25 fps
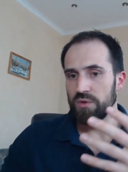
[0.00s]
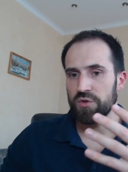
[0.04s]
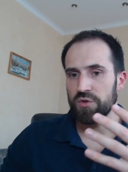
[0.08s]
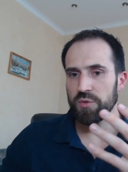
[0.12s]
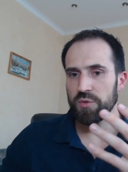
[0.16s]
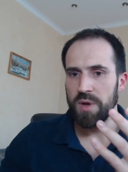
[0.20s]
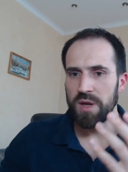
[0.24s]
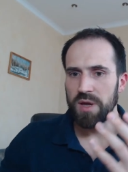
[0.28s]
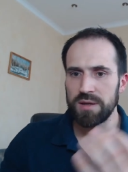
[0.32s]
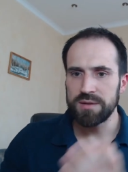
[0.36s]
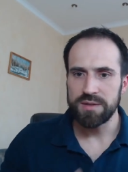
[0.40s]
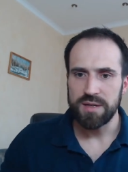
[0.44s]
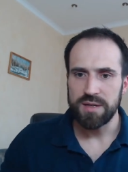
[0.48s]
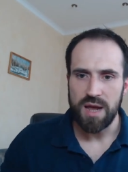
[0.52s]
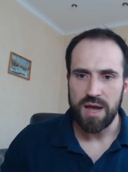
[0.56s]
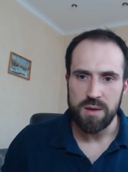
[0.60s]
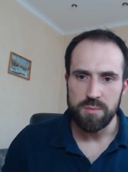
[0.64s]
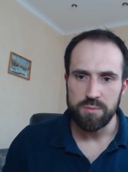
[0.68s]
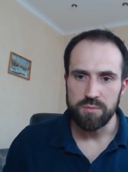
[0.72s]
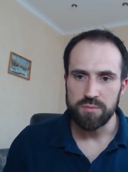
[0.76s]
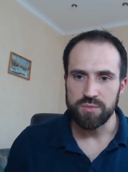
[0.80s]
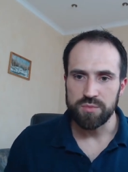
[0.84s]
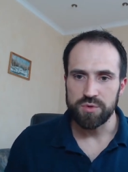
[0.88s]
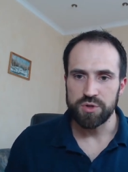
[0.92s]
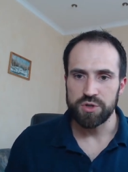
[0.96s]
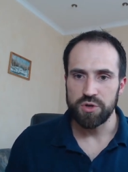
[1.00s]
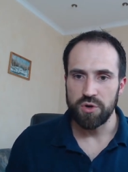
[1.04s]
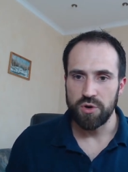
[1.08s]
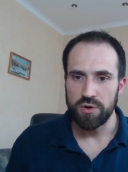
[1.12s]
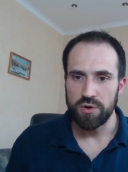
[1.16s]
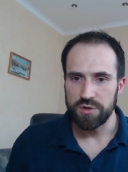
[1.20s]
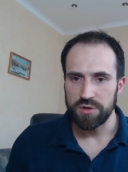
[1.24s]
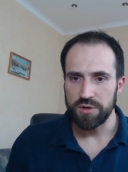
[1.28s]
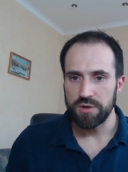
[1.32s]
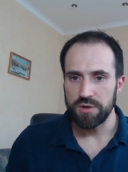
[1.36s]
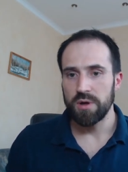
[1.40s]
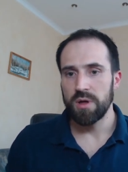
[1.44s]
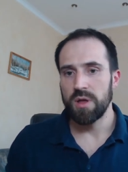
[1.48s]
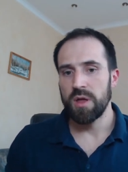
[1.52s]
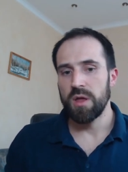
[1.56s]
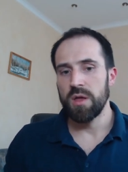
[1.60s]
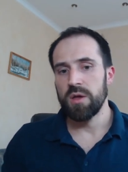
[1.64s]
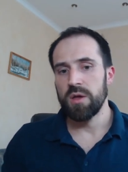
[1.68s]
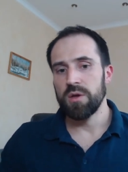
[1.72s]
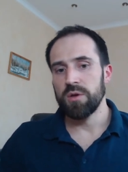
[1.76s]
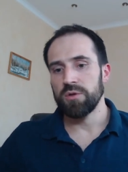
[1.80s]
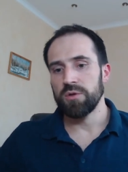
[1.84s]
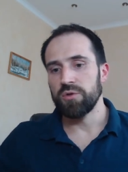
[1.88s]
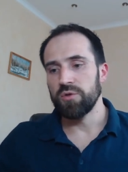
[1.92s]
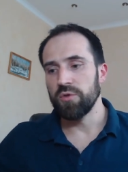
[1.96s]
to make time shorter
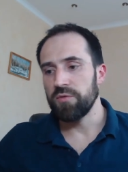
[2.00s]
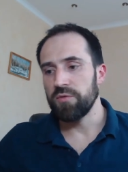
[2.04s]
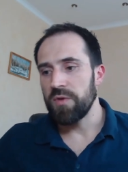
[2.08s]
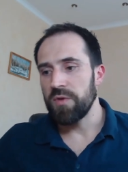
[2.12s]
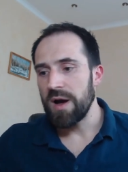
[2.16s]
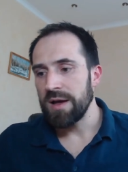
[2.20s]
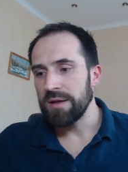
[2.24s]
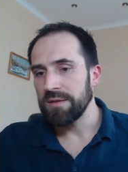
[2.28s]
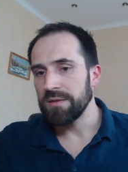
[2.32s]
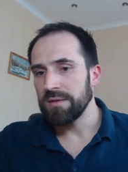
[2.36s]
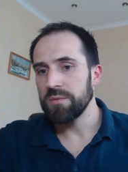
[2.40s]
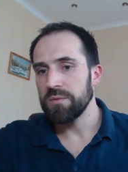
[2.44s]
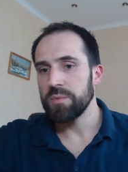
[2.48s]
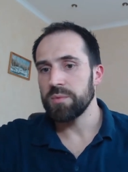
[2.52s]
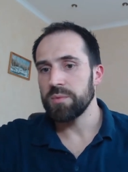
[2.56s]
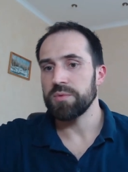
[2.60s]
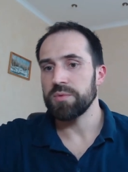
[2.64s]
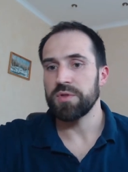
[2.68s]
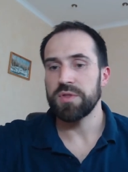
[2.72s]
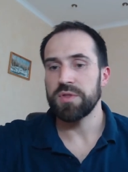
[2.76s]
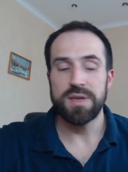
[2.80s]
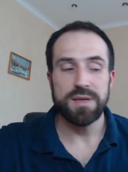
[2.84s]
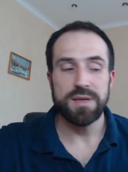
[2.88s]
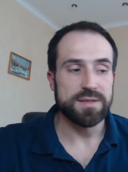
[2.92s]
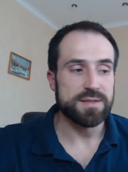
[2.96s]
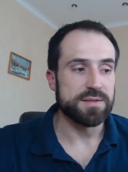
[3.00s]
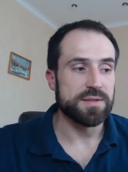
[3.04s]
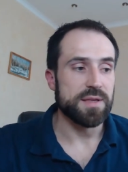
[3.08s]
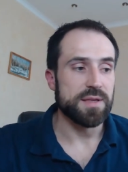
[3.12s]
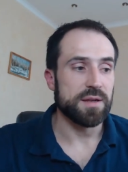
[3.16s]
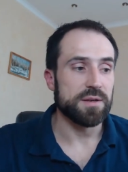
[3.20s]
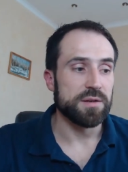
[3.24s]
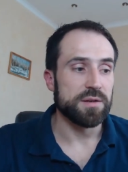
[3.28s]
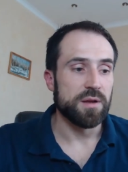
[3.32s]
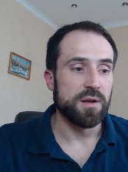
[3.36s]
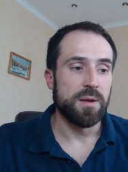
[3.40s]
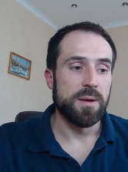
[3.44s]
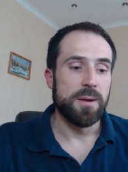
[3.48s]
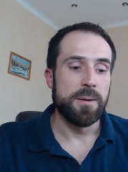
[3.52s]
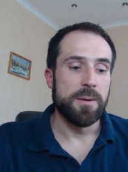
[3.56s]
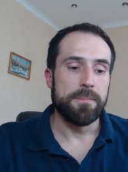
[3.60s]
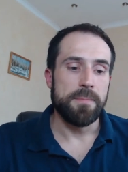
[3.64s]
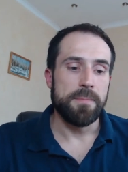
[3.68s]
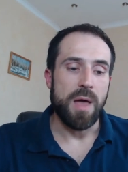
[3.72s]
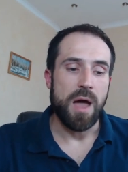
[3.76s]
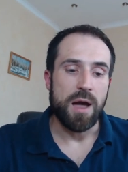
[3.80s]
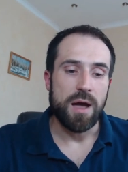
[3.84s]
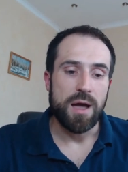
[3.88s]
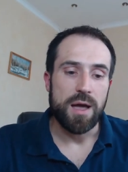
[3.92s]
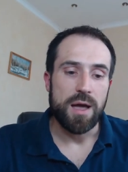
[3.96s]
to find the things that
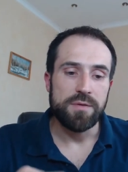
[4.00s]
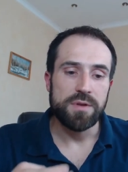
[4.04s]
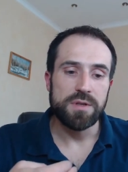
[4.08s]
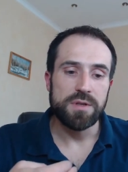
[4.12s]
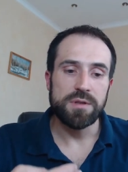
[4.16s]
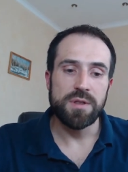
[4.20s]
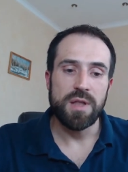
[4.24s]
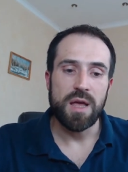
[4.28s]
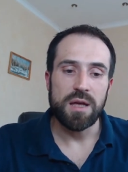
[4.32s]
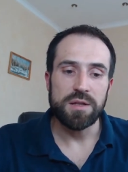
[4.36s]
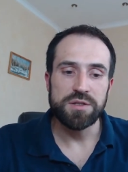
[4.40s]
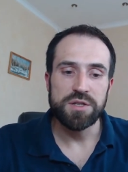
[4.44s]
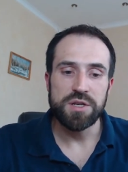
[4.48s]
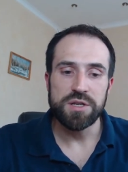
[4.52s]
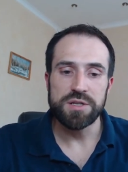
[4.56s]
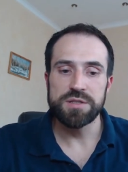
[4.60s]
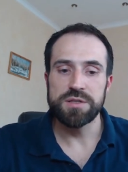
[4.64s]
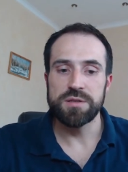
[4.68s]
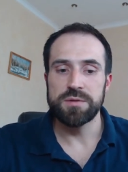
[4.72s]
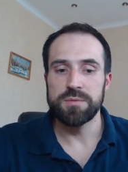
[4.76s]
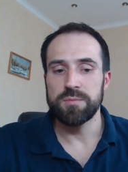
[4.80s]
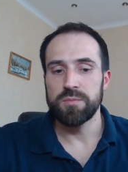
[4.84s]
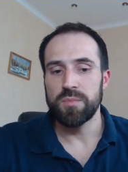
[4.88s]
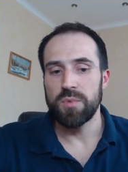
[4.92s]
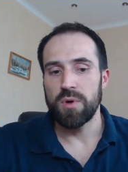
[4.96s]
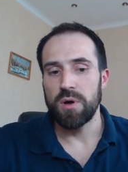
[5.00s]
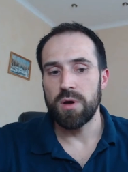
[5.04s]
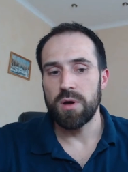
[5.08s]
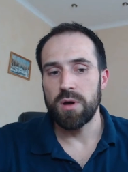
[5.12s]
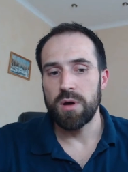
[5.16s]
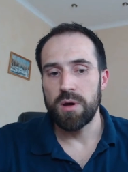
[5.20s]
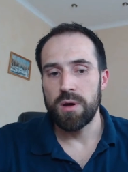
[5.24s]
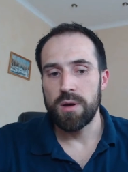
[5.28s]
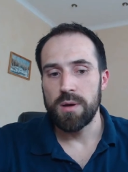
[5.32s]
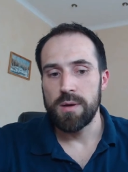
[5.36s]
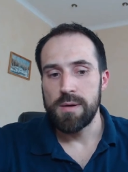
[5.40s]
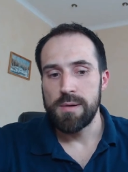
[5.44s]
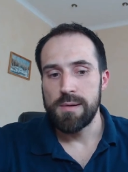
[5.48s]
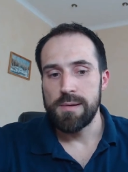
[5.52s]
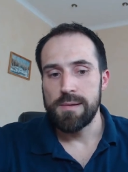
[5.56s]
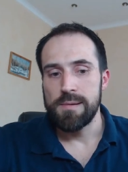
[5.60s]
are having not just uh,